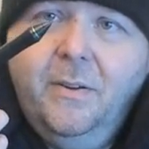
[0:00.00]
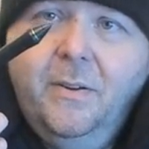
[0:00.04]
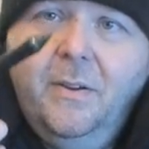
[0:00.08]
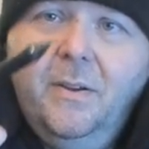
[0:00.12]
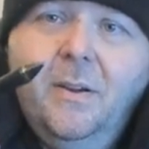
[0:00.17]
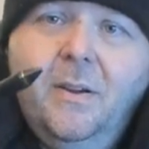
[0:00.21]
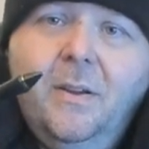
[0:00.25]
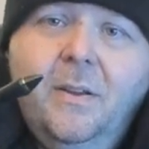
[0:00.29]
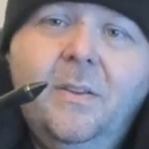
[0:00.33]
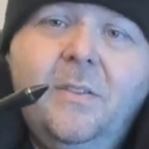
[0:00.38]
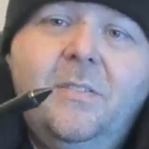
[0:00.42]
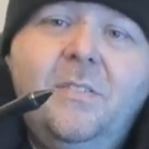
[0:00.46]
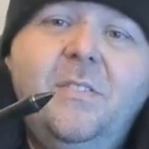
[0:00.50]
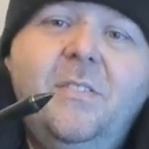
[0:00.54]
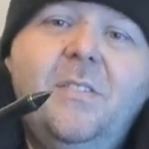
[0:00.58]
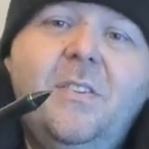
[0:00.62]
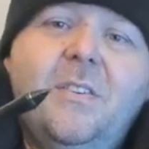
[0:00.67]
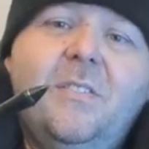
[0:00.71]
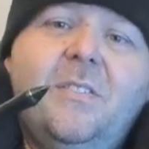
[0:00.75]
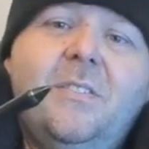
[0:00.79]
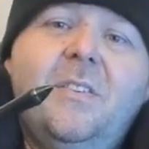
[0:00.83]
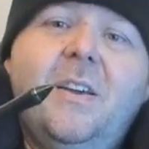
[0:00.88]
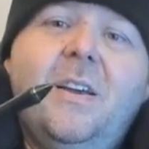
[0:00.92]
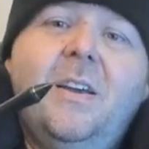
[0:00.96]
This is
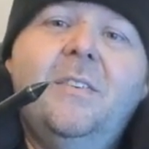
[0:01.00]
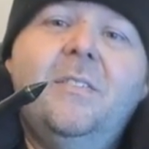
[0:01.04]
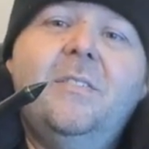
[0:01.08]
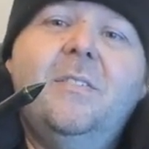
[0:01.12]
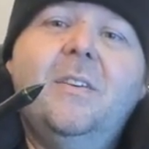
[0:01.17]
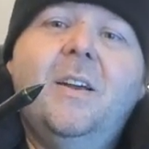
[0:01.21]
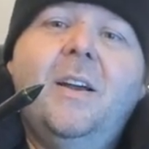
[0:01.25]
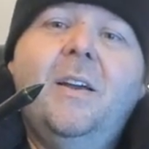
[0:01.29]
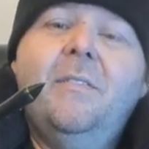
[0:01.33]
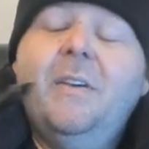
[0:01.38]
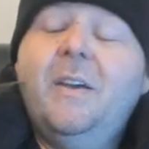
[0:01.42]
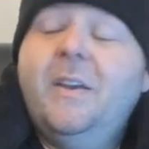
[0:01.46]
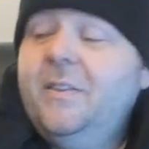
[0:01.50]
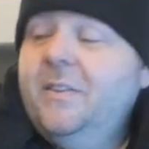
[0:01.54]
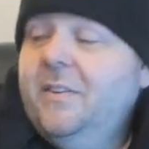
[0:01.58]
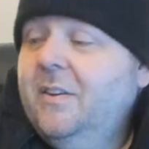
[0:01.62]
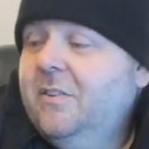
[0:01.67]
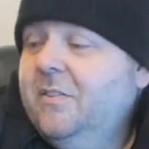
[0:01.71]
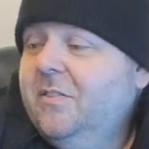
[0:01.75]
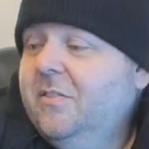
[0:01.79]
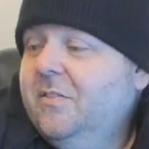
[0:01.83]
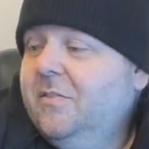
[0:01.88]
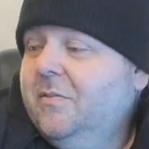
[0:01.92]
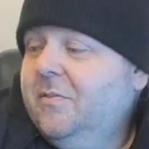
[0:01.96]
this, I've had
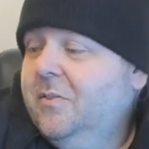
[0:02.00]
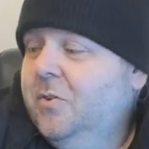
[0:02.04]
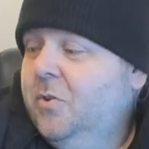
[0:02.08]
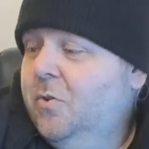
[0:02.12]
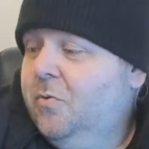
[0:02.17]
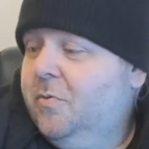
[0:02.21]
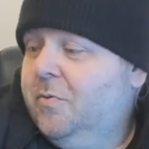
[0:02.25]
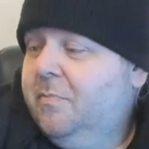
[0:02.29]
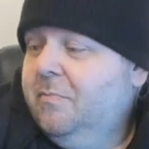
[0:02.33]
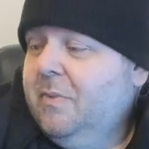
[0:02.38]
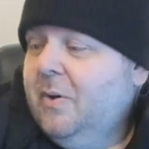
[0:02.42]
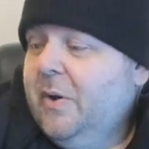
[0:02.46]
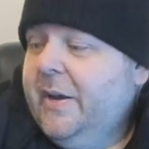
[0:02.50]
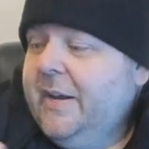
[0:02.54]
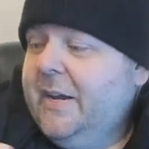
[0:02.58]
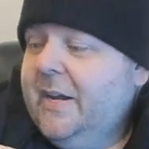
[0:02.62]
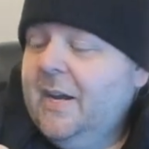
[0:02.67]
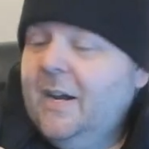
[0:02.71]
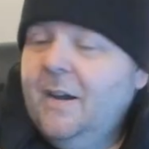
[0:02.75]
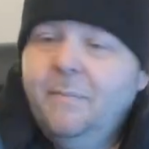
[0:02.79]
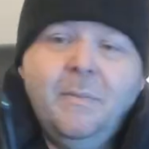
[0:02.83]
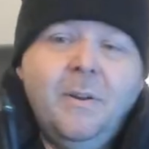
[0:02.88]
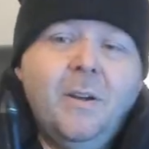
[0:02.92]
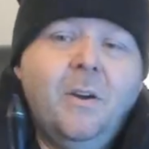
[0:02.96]
this new
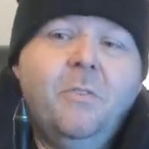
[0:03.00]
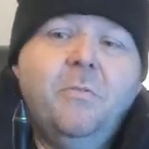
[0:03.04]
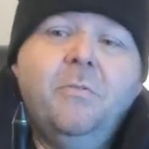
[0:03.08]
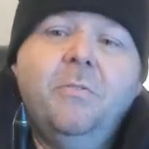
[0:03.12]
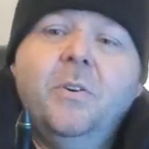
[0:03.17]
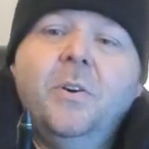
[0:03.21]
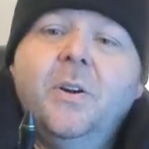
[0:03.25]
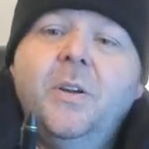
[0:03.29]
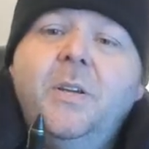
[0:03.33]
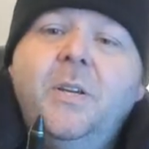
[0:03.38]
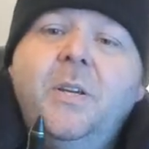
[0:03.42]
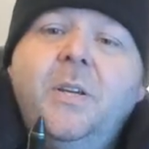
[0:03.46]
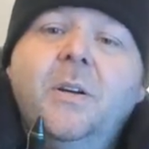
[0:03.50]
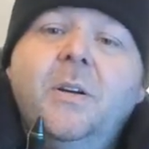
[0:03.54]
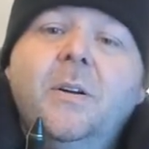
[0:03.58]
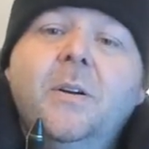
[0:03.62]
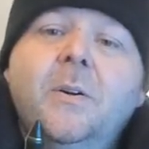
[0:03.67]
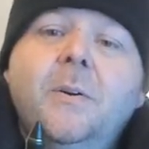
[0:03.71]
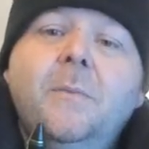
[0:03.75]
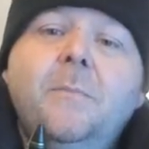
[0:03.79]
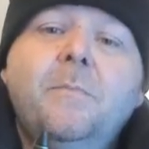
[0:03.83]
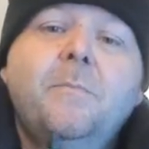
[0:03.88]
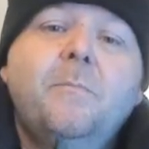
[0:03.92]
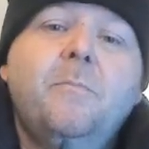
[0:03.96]
Wacom now for a
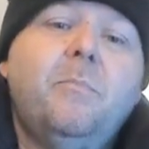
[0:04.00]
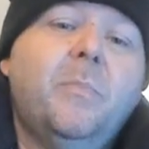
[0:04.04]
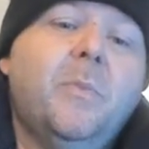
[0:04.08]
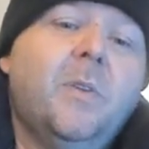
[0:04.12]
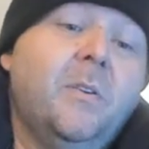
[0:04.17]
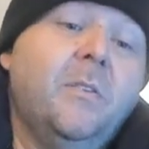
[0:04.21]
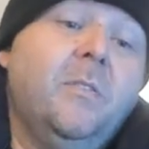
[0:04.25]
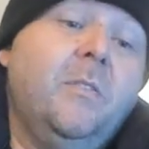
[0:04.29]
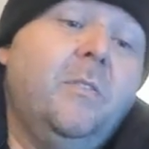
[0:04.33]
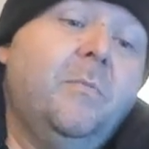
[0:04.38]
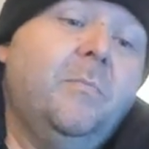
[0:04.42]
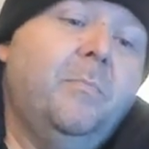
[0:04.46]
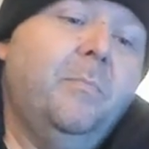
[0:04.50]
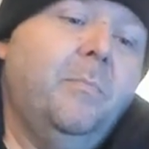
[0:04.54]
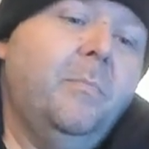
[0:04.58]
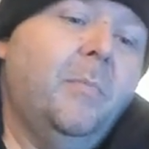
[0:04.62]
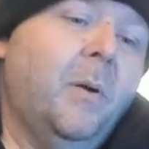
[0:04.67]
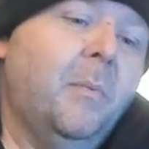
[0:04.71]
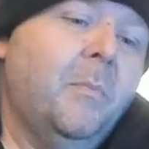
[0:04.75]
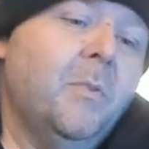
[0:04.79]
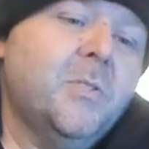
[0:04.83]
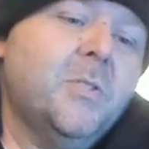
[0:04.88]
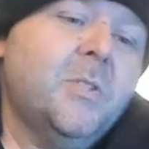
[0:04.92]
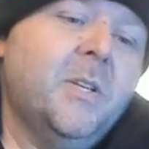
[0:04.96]
year because
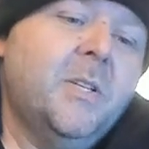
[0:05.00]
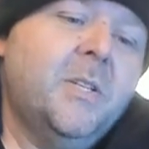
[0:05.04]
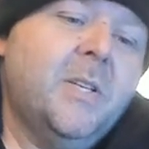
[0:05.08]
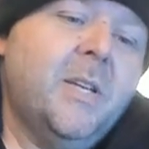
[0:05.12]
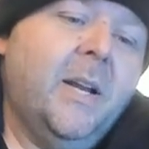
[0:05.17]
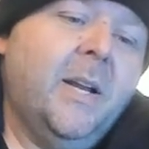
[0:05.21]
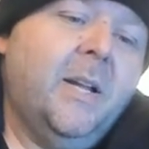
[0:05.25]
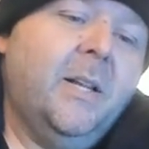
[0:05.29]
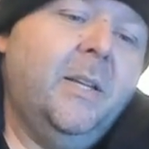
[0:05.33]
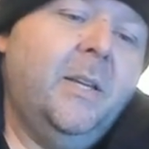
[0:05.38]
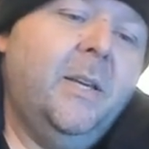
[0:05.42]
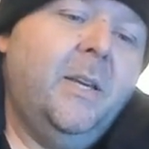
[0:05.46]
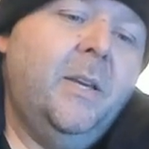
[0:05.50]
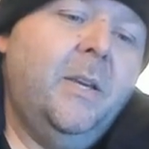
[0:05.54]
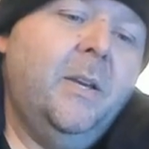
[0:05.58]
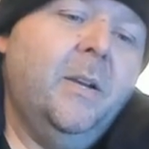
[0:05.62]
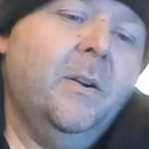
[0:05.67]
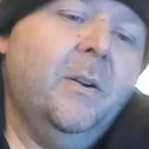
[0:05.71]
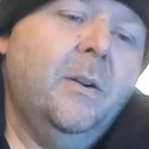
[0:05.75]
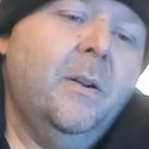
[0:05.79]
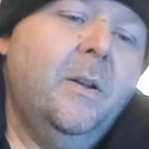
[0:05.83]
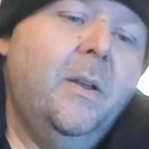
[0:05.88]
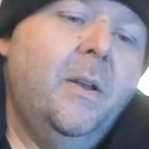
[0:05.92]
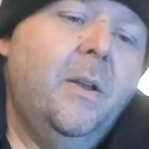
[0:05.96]
almost exactly a
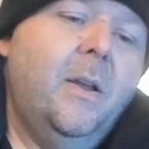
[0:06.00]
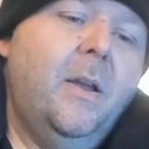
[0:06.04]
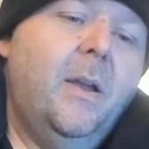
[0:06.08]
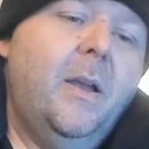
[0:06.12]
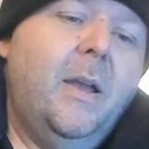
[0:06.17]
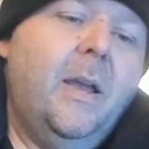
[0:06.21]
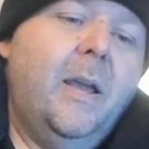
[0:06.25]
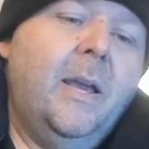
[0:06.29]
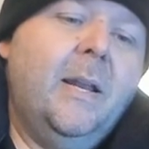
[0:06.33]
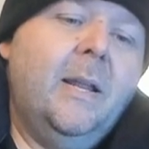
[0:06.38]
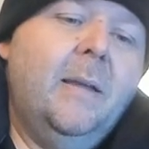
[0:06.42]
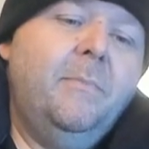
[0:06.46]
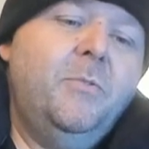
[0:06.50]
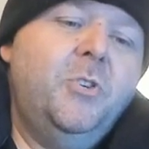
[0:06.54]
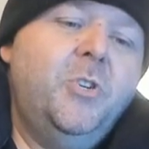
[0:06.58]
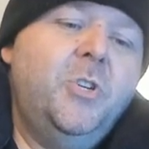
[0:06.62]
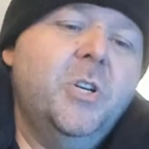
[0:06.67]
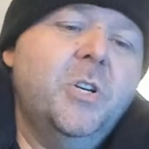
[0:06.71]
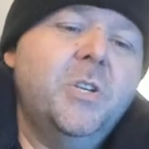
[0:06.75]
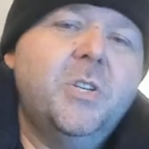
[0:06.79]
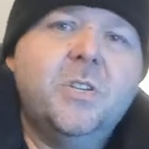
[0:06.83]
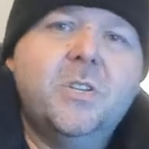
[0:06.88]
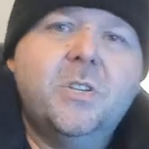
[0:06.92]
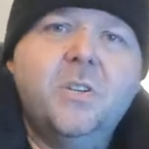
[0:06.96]
year, and I'm
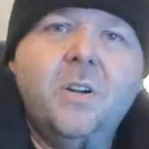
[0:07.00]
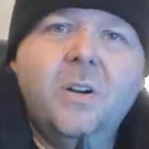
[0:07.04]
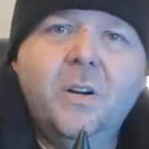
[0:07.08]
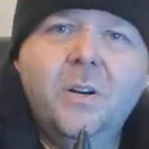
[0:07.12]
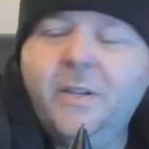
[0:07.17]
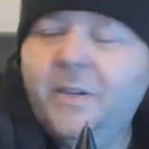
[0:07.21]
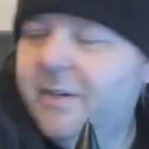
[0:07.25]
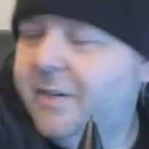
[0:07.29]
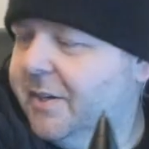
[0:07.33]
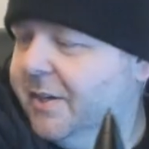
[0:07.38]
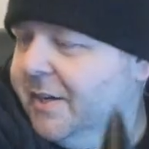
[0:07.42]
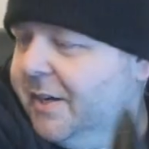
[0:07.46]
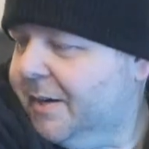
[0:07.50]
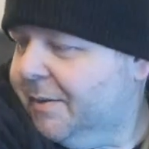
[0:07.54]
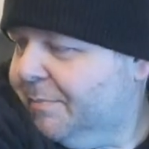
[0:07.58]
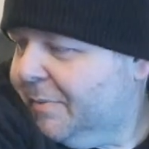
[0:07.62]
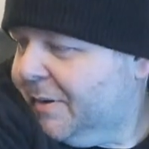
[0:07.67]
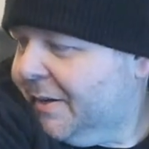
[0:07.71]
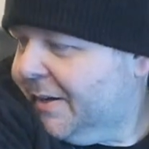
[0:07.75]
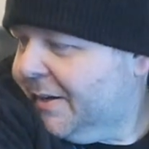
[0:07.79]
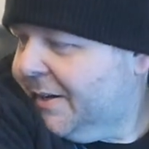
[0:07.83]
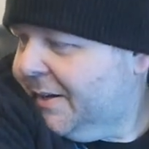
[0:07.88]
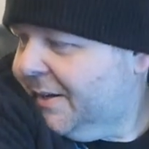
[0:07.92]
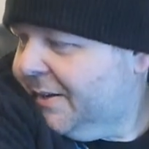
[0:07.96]
just starting, you can't,
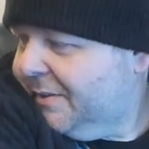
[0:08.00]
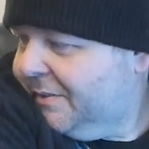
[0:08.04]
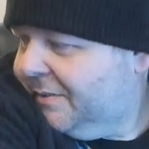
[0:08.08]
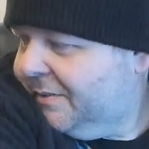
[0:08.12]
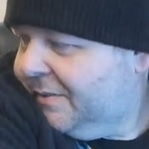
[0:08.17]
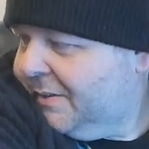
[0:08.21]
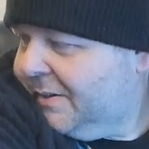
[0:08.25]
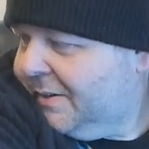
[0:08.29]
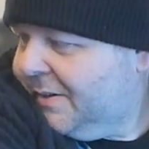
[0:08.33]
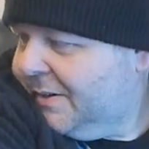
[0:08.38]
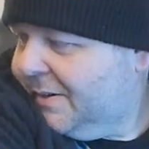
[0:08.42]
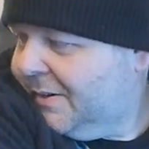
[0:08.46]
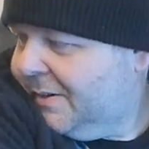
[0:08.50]
probably can't see it,